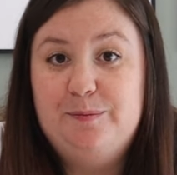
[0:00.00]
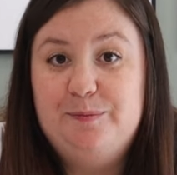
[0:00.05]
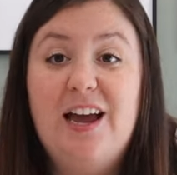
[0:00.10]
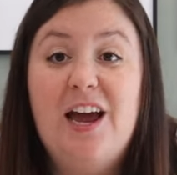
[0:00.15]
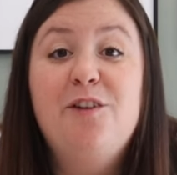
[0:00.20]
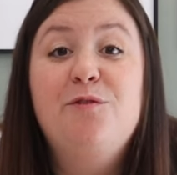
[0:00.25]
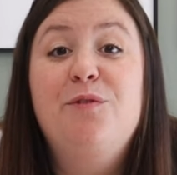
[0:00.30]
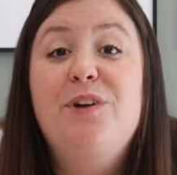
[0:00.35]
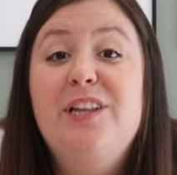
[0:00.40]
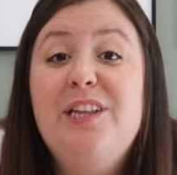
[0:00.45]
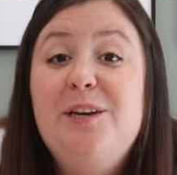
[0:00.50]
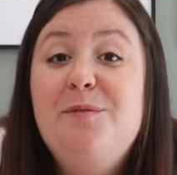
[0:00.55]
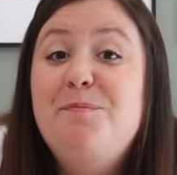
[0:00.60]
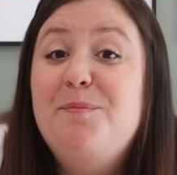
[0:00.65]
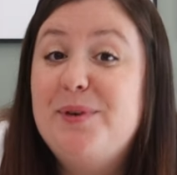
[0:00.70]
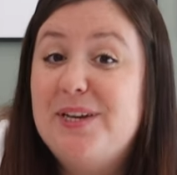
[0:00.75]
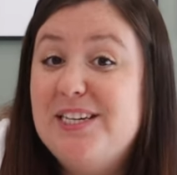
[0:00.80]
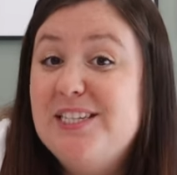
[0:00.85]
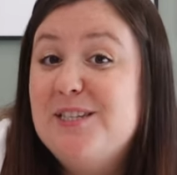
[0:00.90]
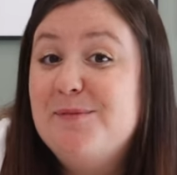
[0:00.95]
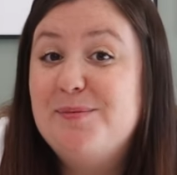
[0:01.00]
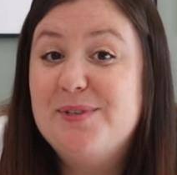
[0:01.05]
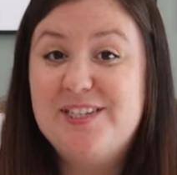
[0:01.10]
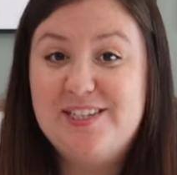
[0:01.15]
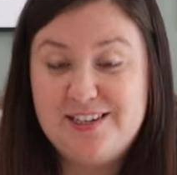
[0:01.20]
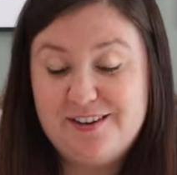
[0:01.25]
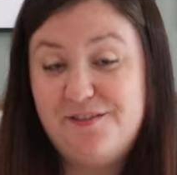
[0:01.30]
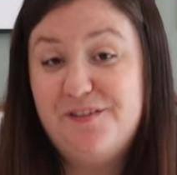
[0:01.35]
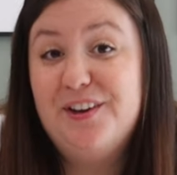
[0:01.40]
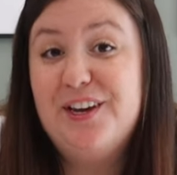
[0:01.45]
And really be
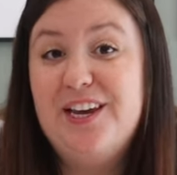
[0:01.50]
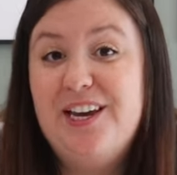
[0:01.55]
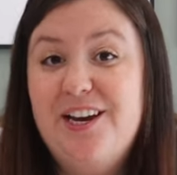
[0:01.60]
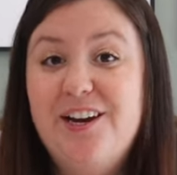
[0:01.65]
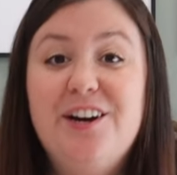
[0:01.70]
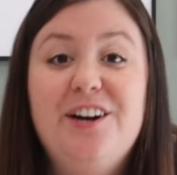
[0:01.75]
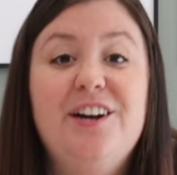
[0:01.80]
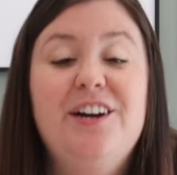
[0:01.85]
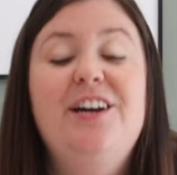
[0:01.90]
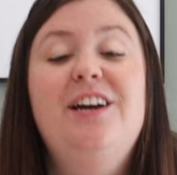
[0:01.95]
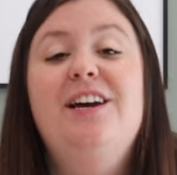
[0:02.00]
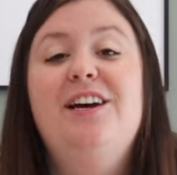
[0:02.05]
specific here